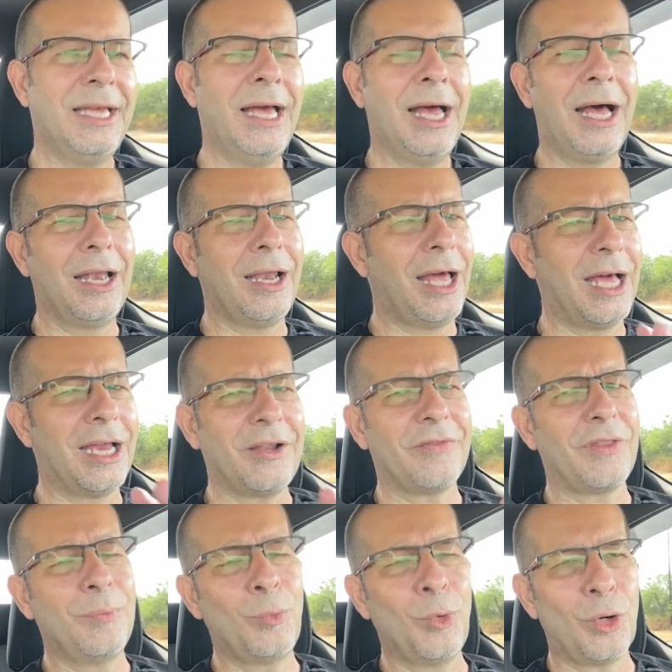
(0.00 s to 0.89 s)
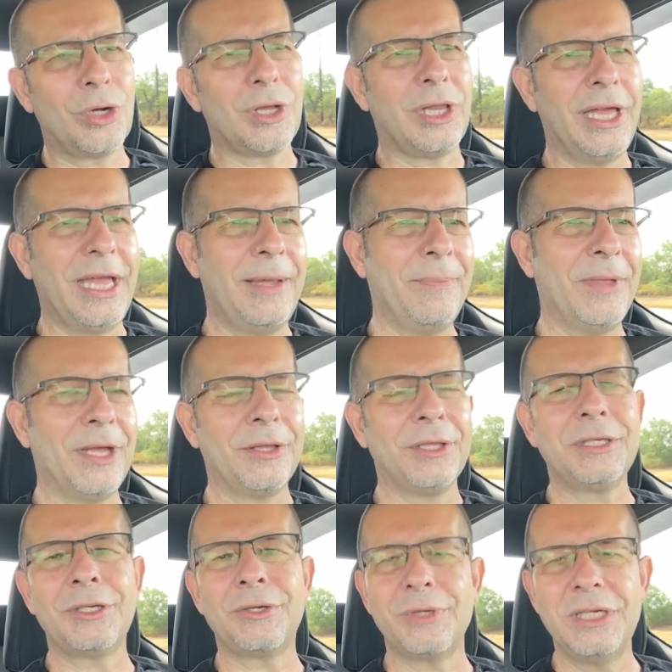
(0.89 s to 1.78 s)
a lot of them will claim they'll
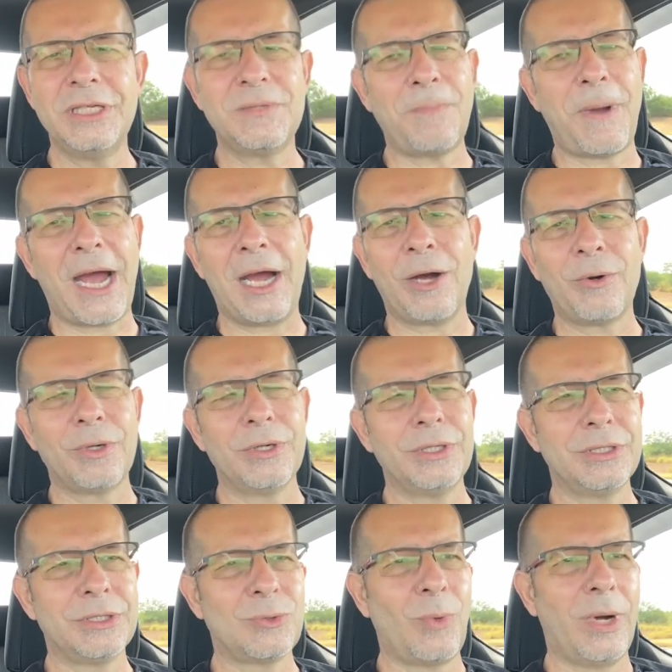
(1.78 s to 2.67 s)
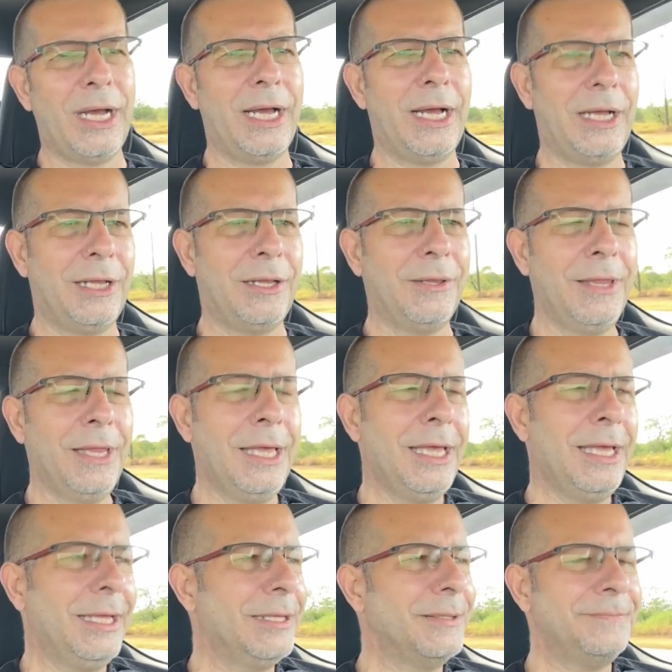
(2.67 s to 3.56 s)
increase power as well.
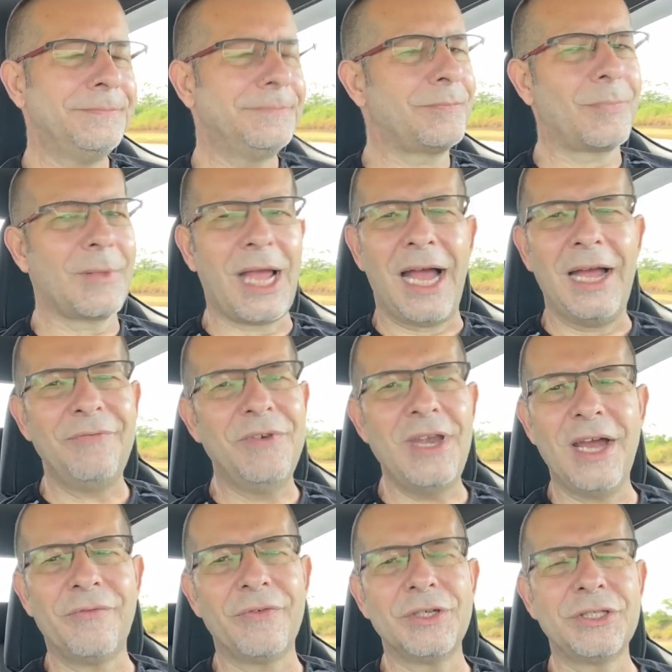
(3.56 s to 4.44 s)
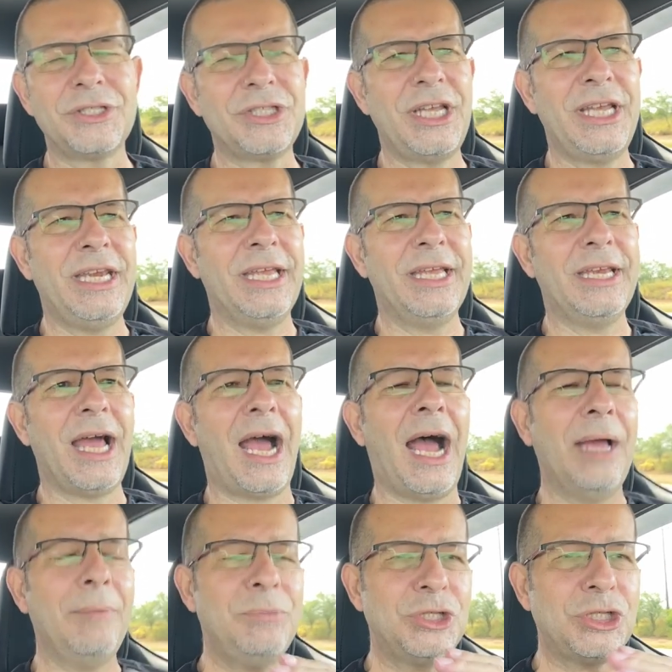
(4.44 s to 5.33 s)
I've never seen it.
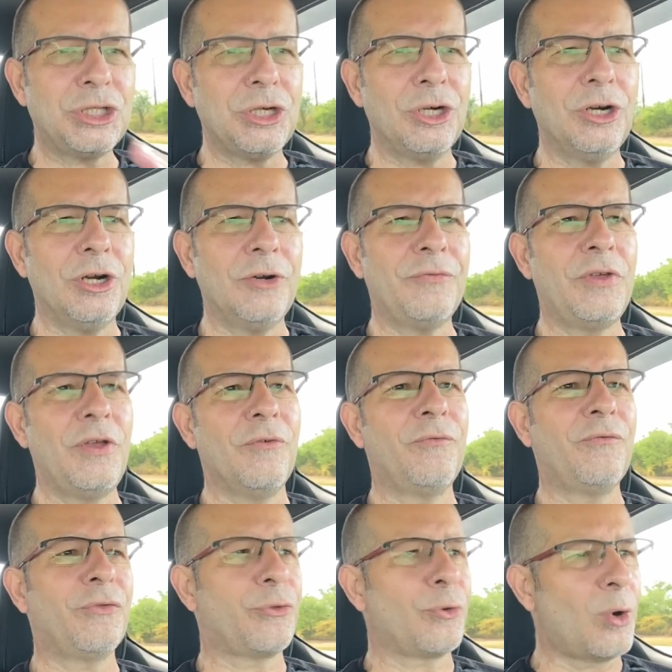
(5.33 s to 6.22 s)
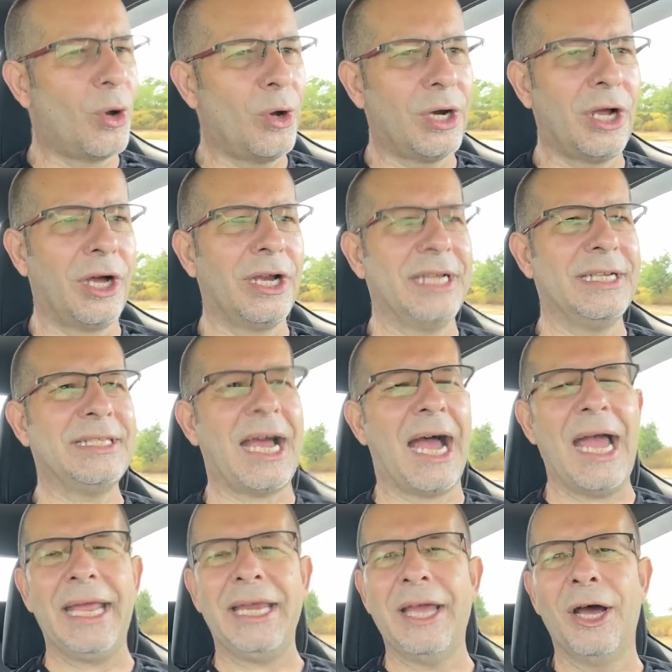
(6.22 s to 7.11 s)
I'm sure if you throw it on a
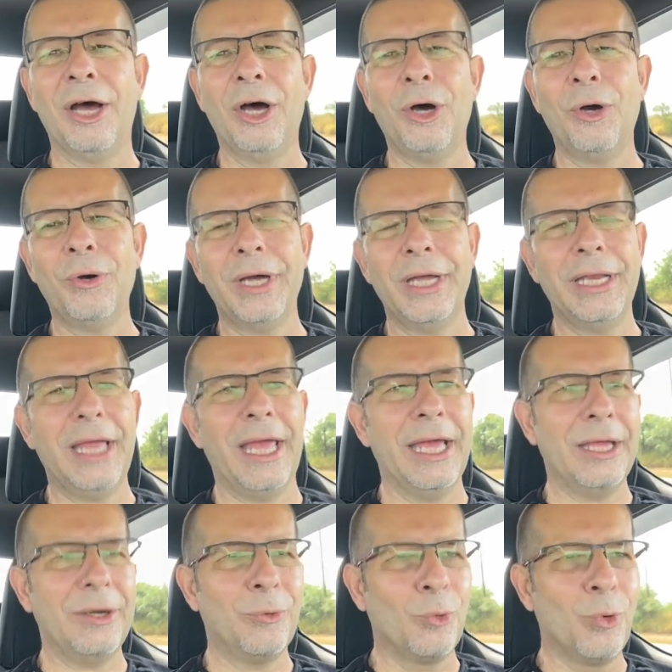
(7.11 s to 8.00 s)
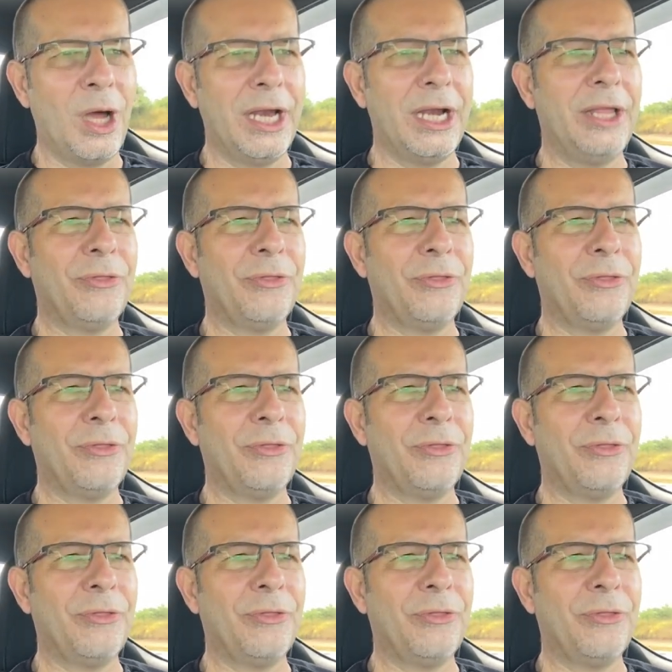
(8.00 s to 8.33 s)
dyno and, and run it